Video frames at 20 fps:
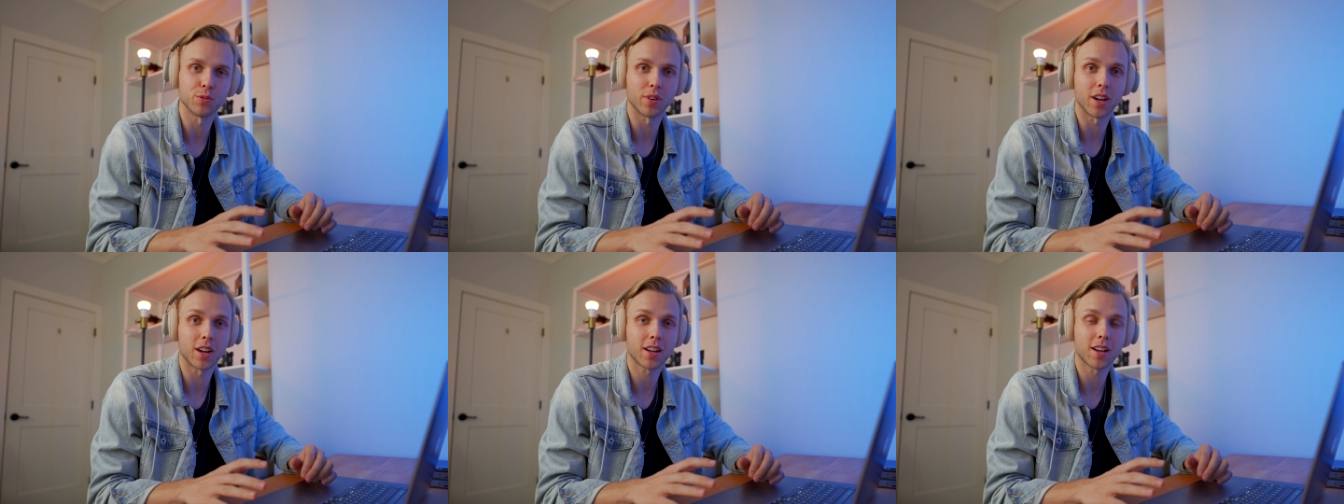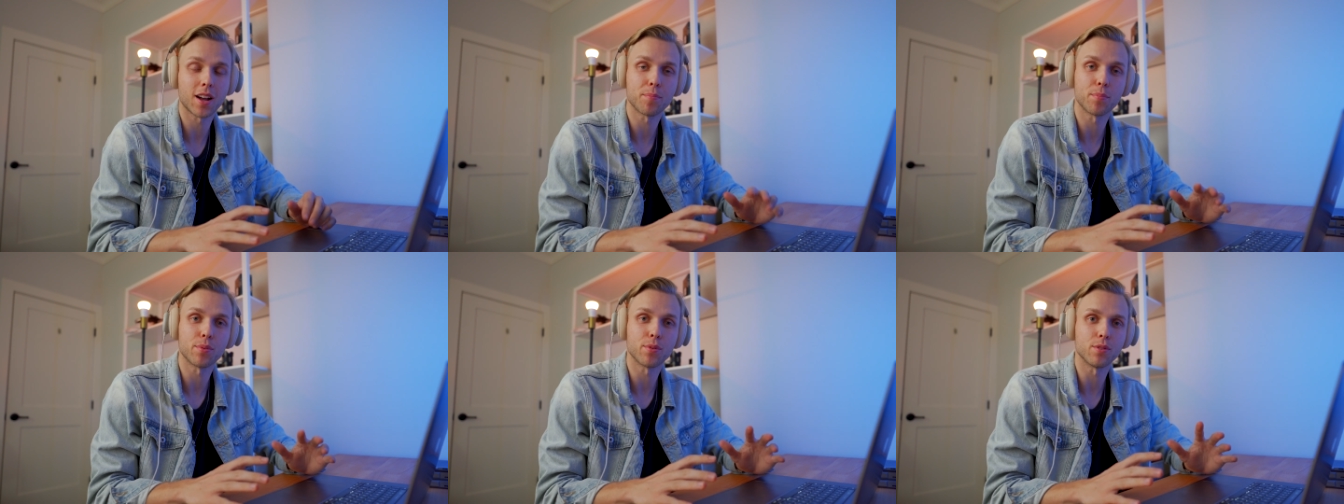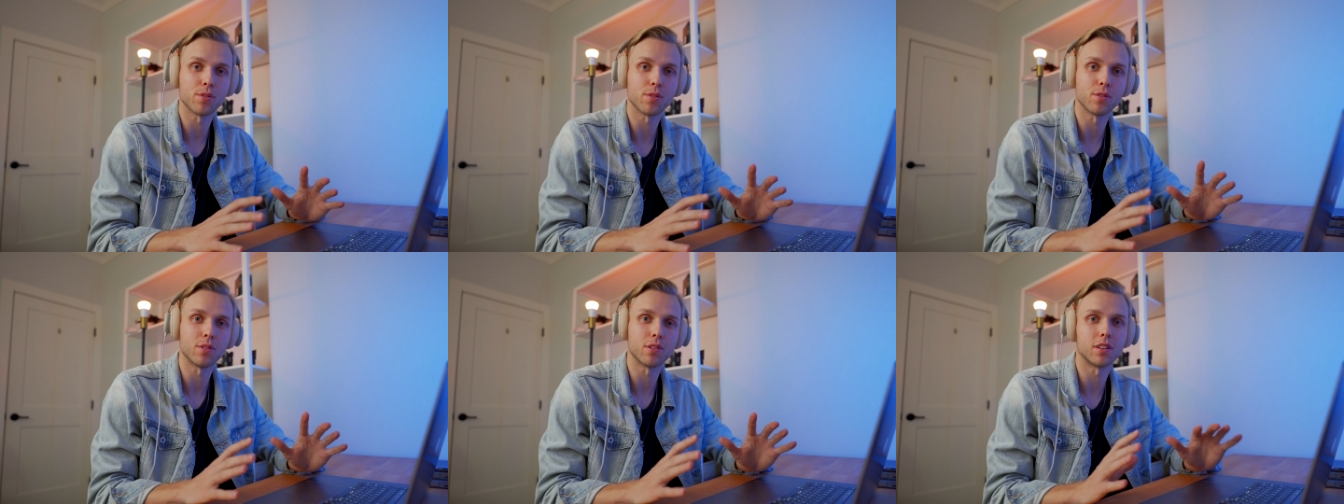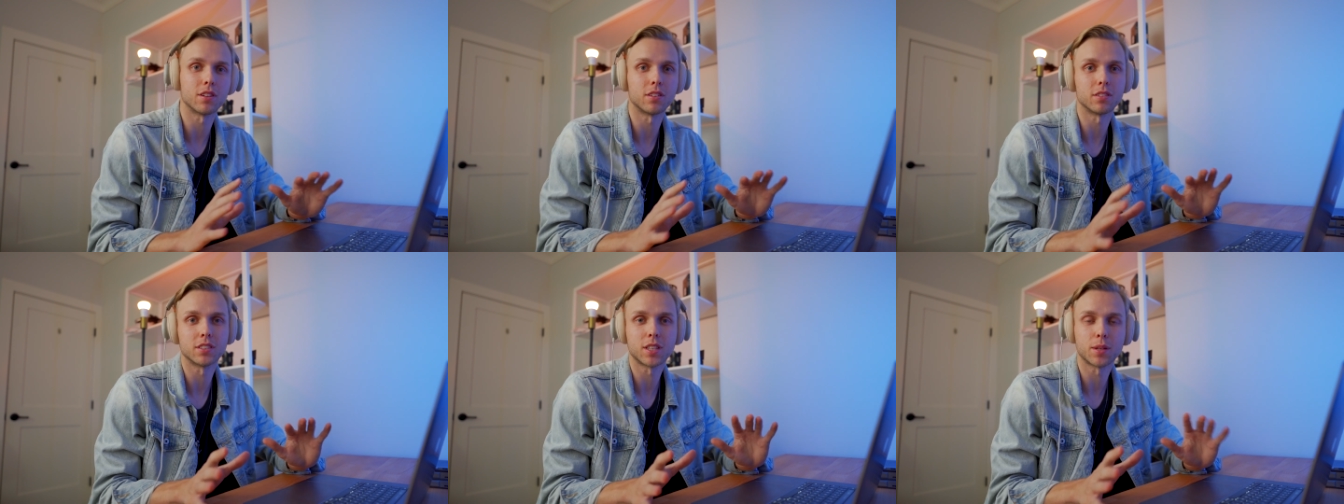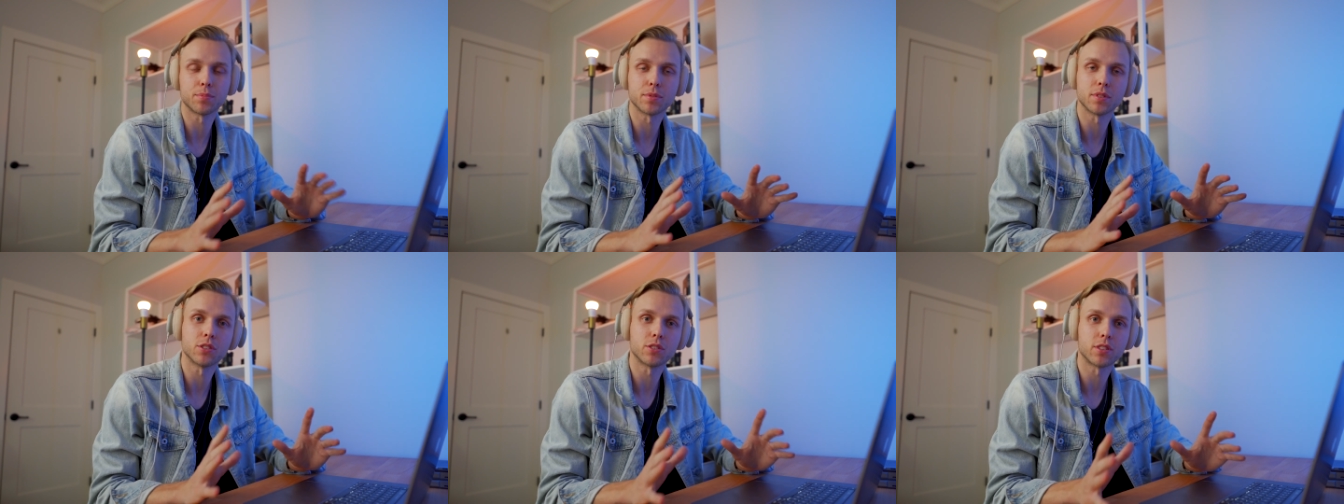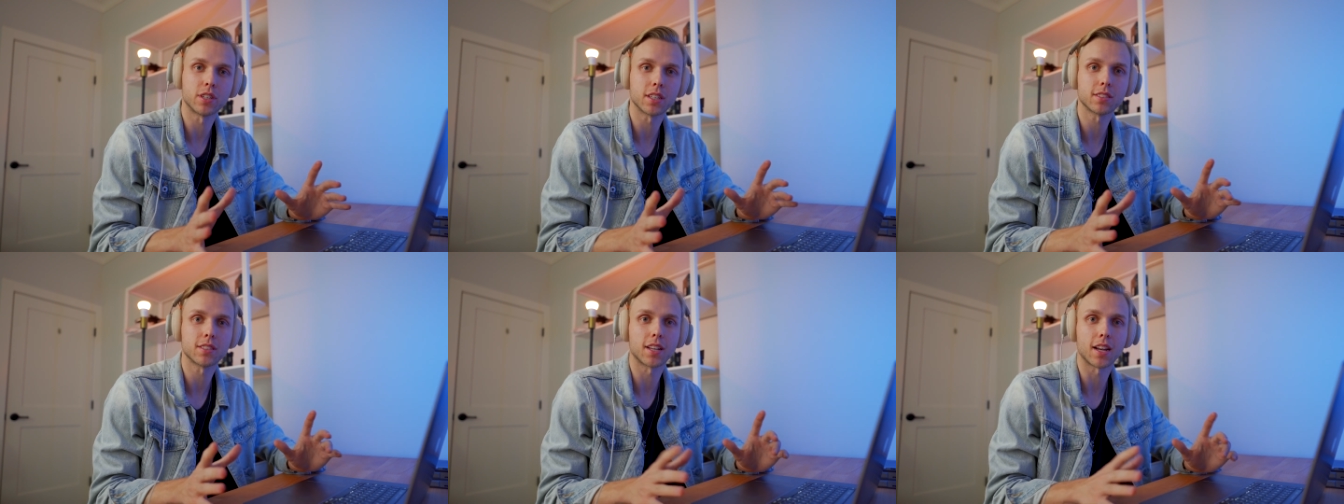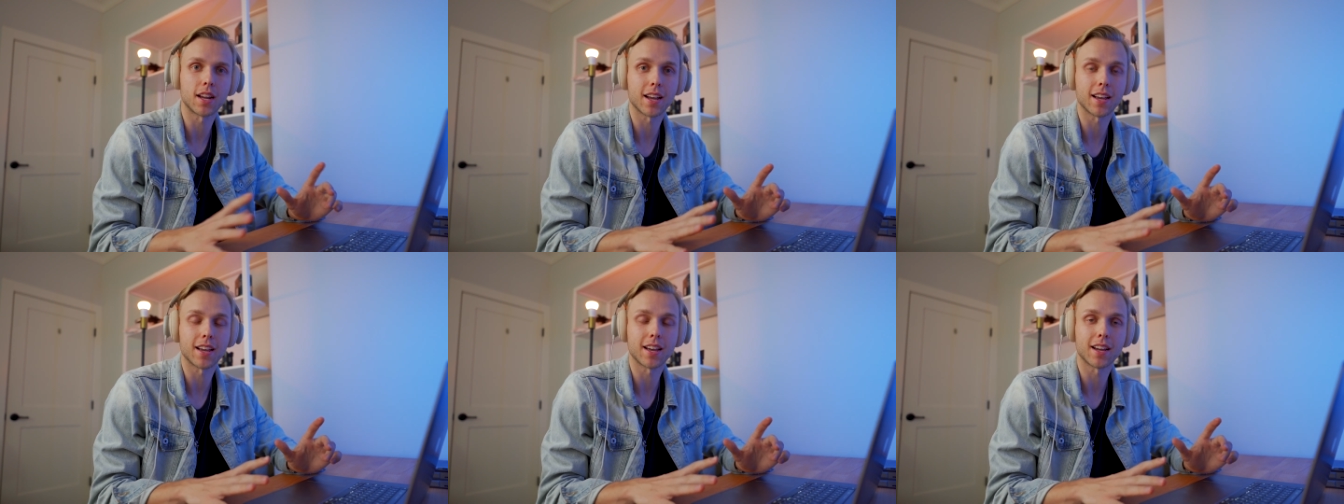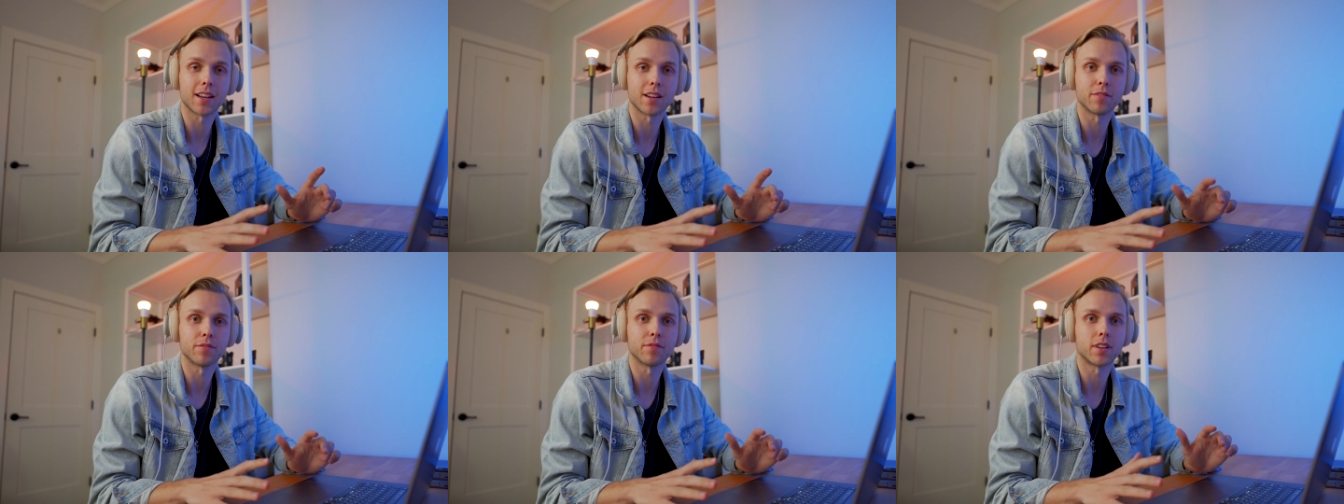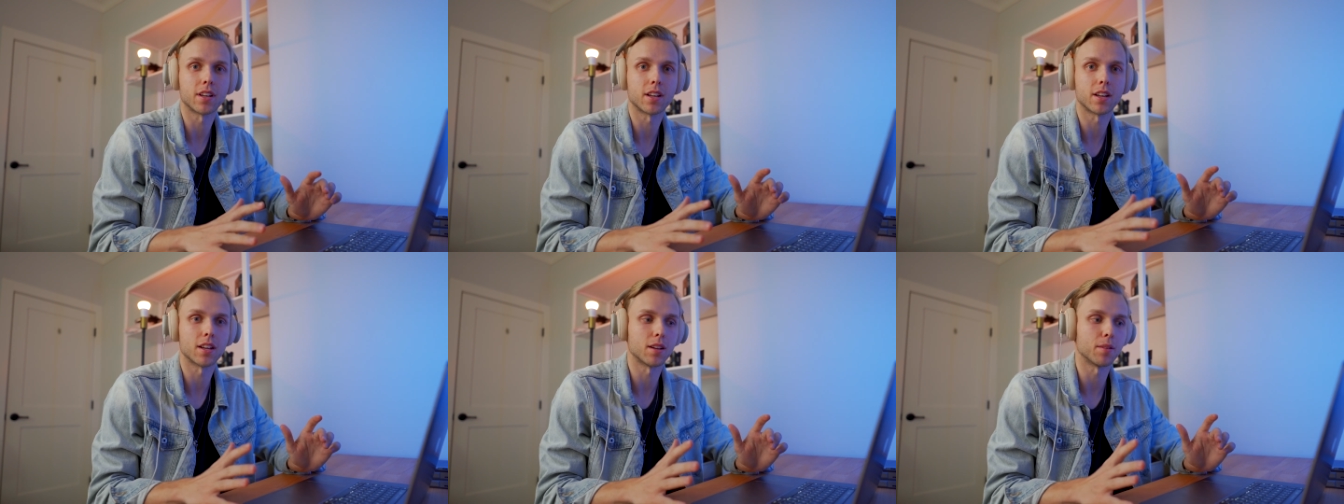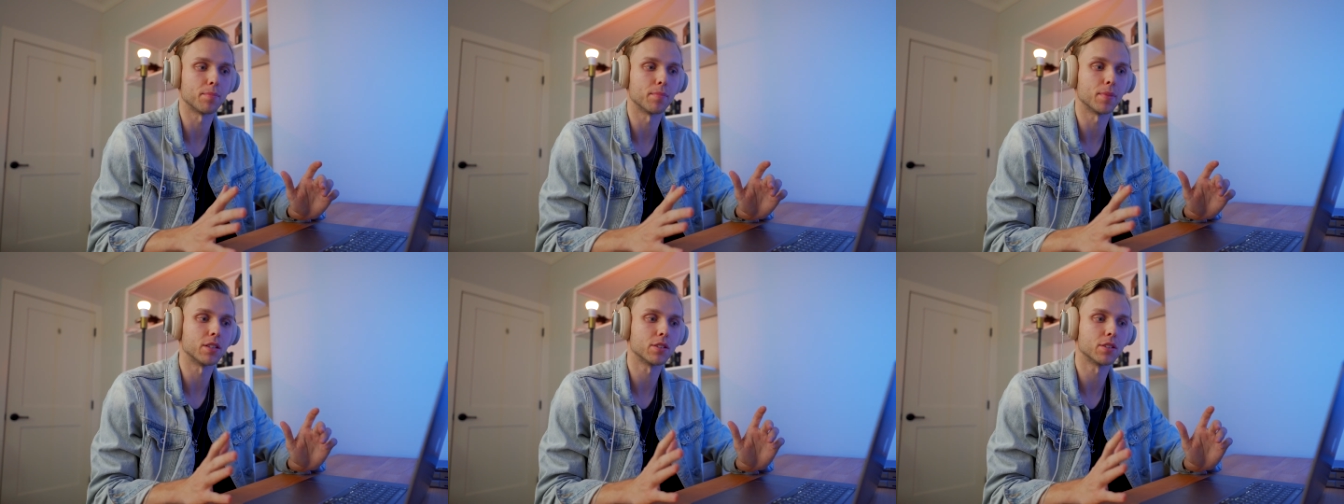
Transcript: a couple little tips and tricks that I have um,